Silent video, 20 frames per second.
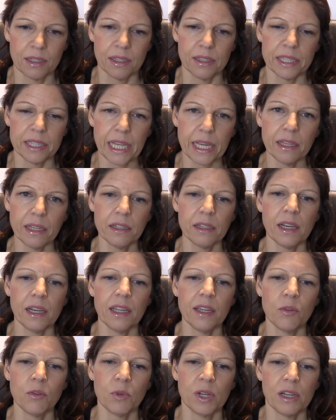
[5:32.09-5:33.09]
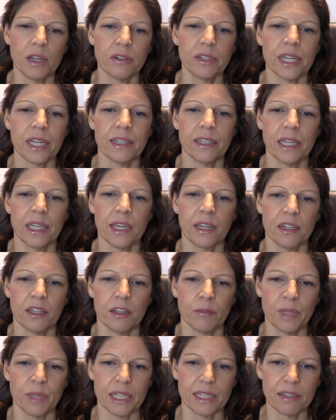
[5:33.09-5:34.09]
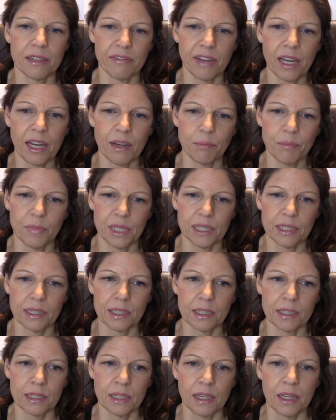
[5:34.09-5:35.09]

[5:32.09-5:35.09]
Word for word: Secondly, we look at economic development.